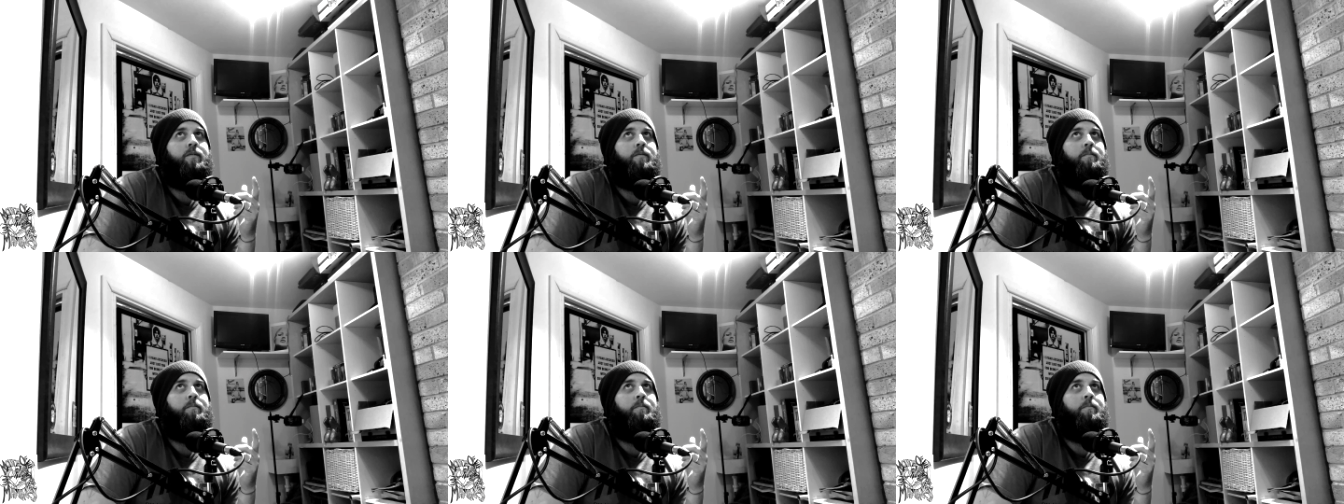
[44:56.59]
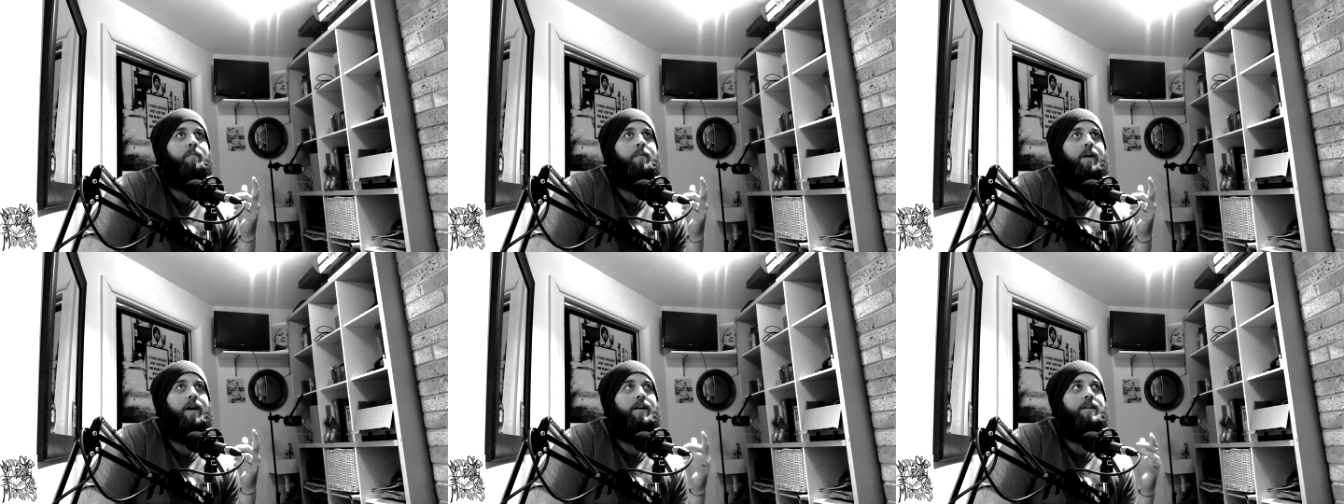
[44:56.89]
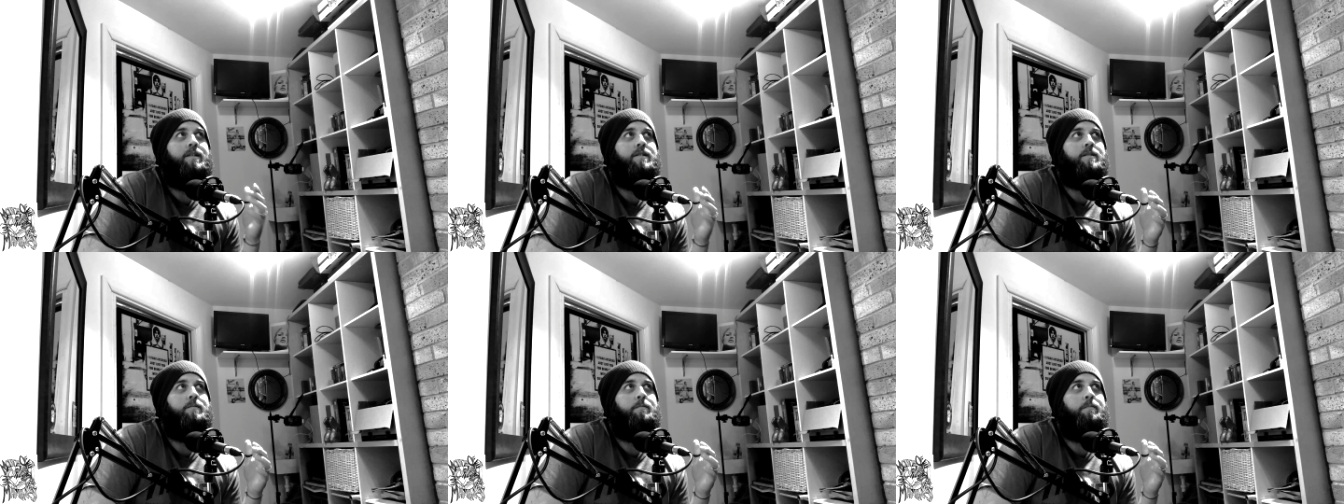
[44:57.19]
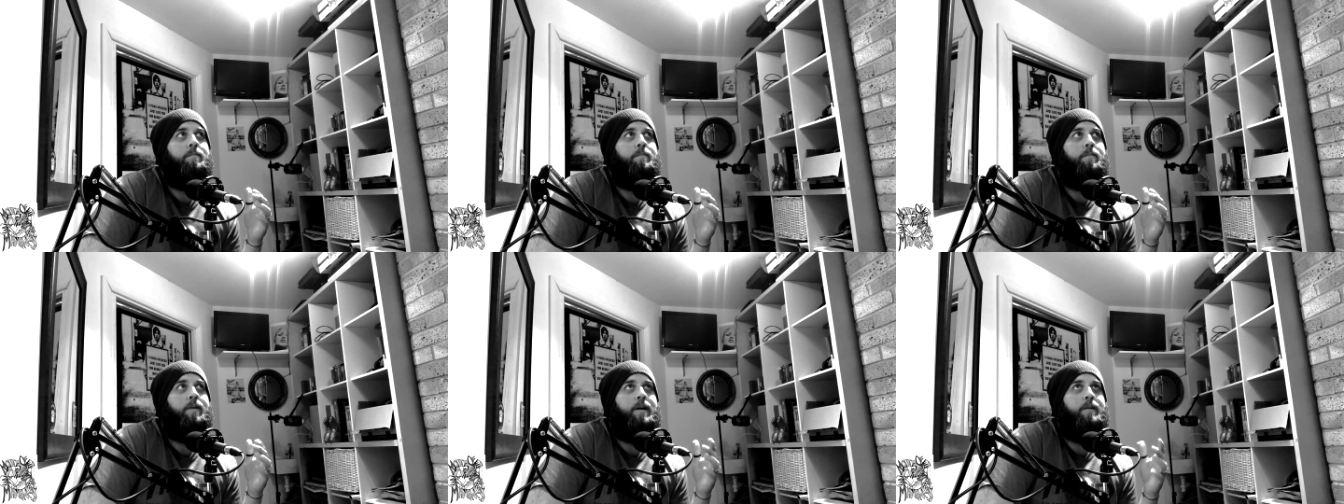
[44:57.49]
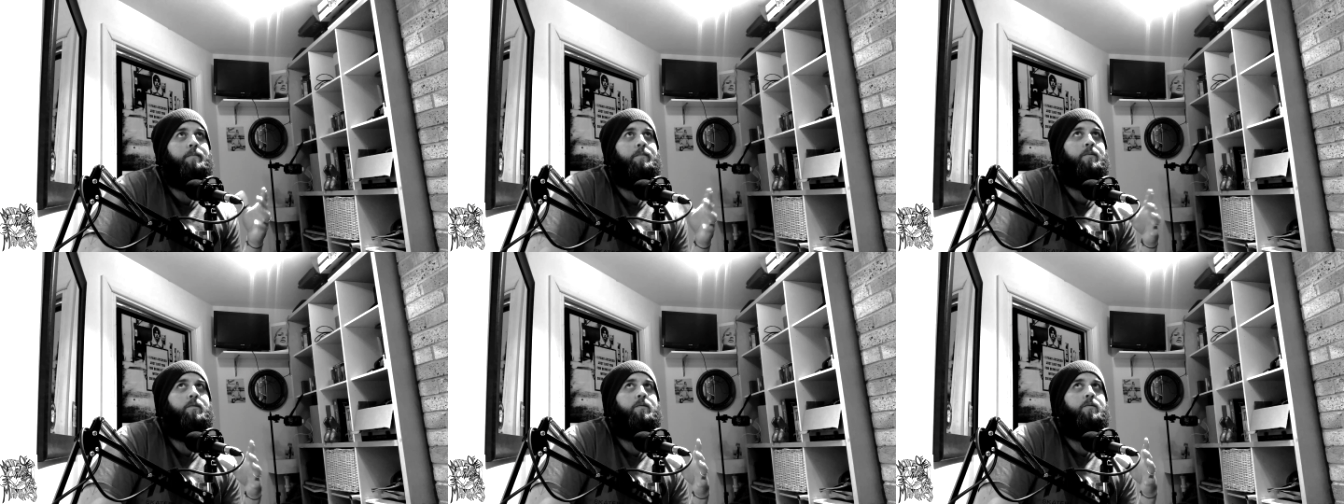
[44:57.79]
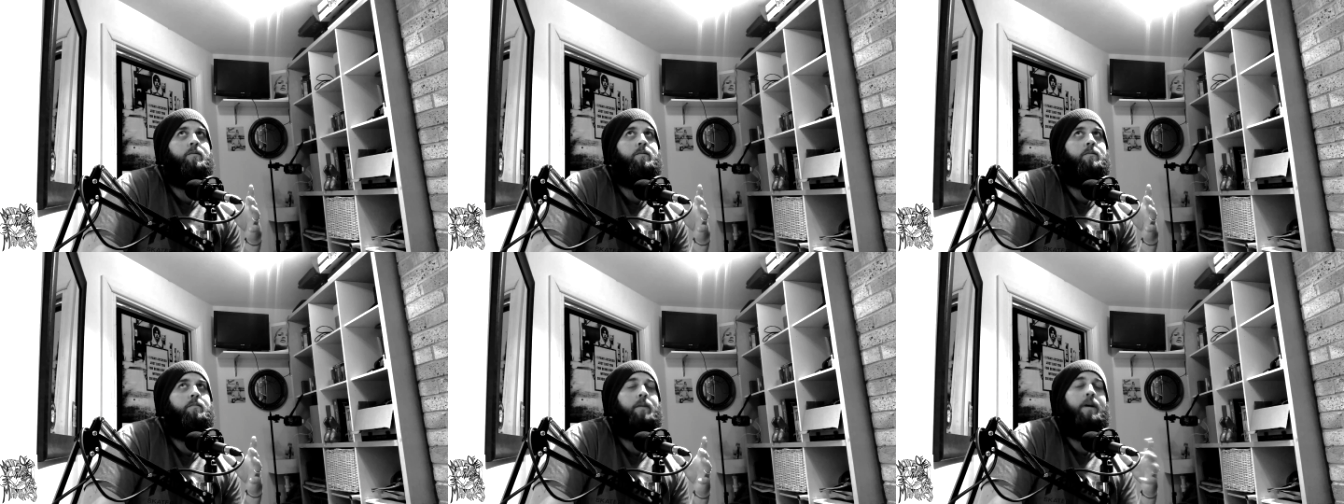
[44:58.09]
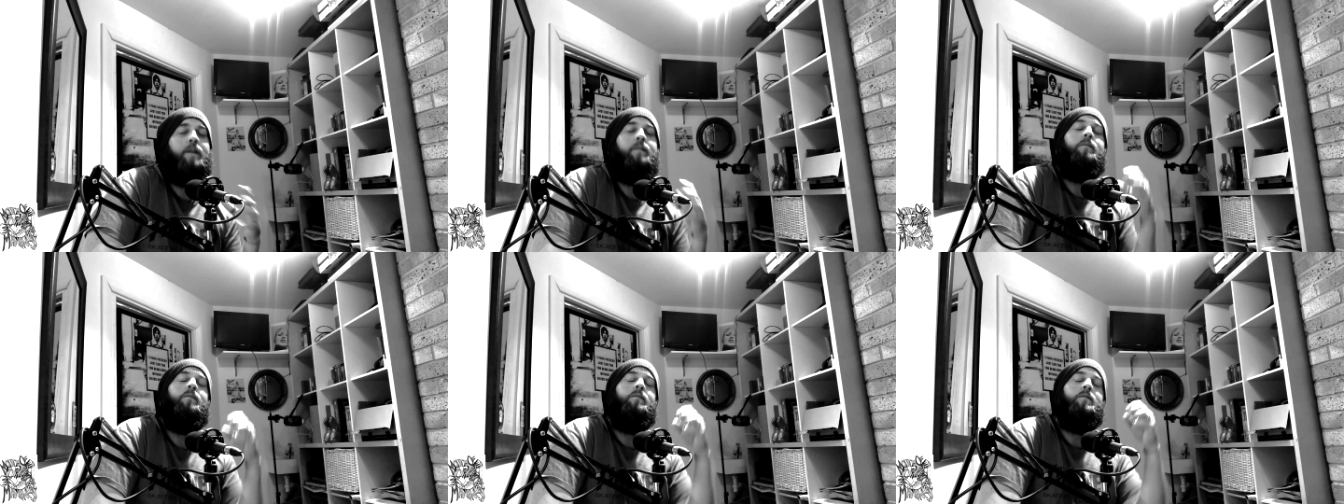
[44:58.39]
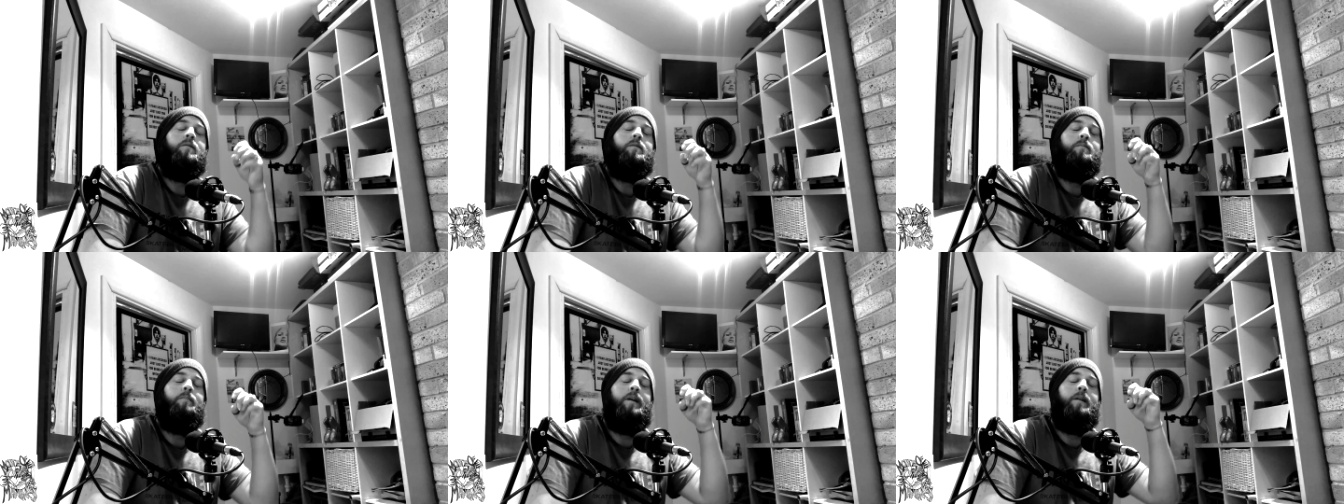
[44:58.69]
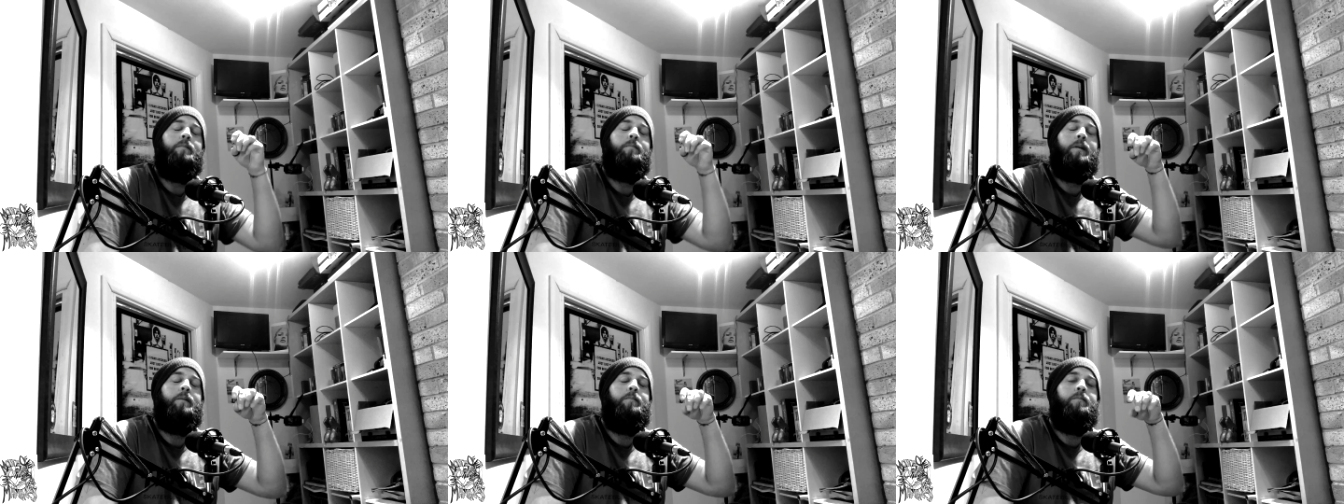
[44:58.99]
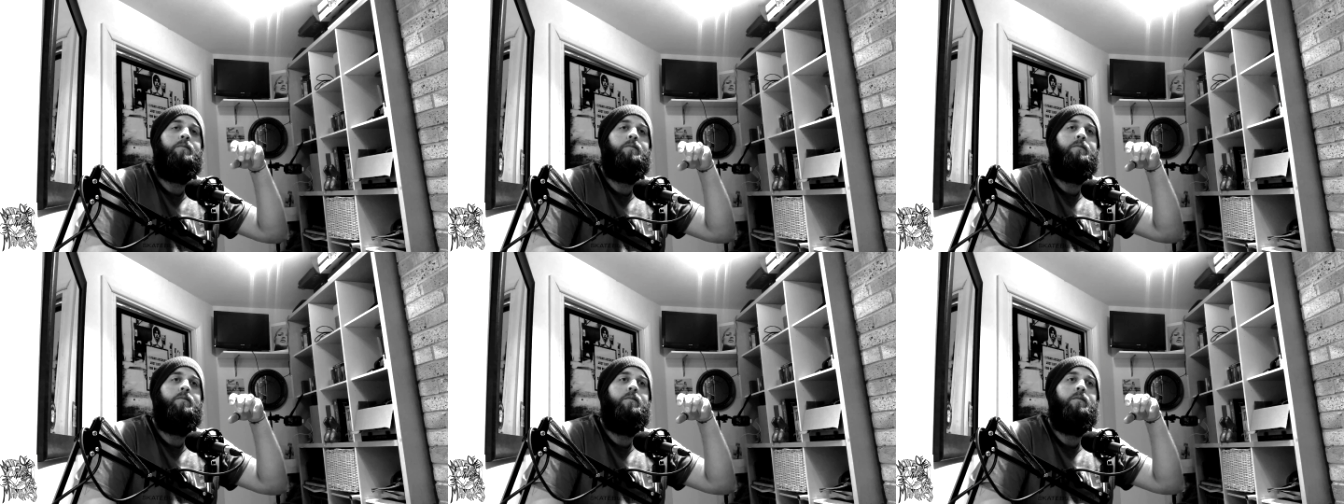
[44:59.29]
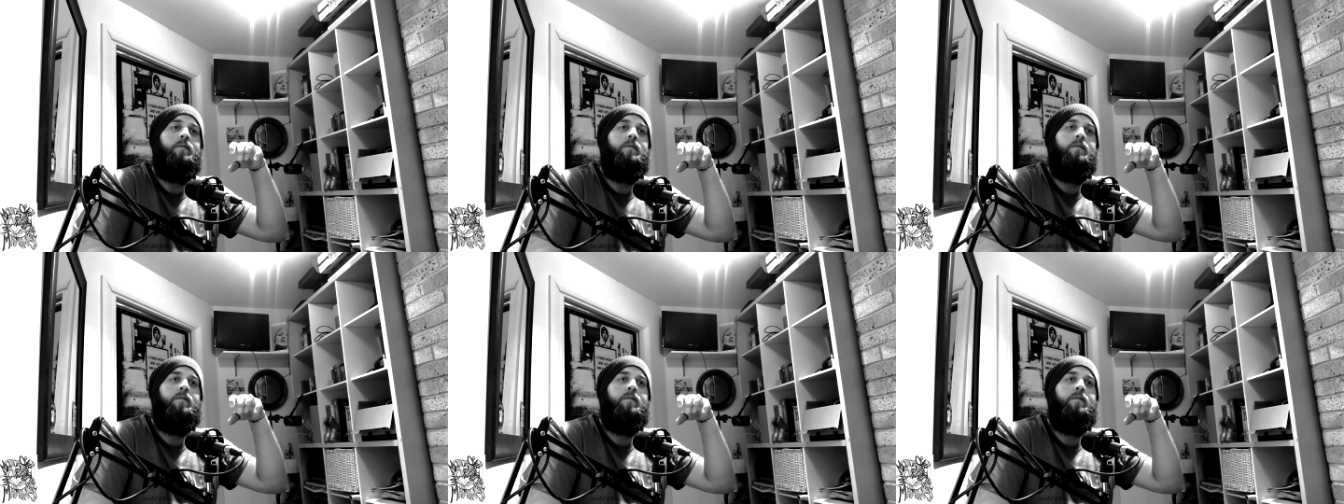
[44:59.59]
made to make people